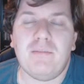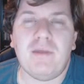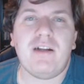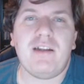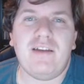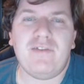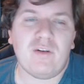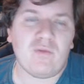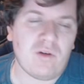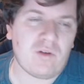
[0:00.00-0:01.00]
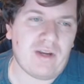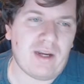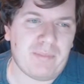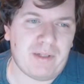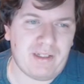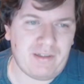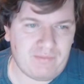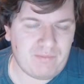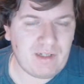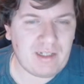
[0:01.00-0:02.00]
But if you roll crappy,
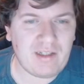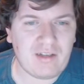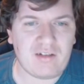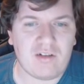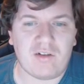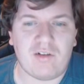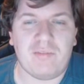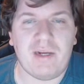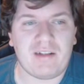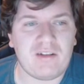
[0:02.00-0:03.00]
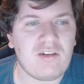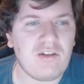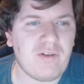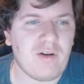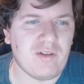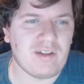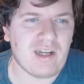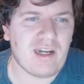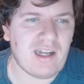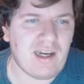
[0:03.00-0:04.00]
it doesn't hurt too bad because you've always
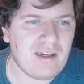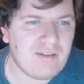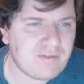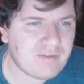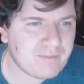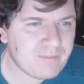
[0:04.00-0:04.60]
got half.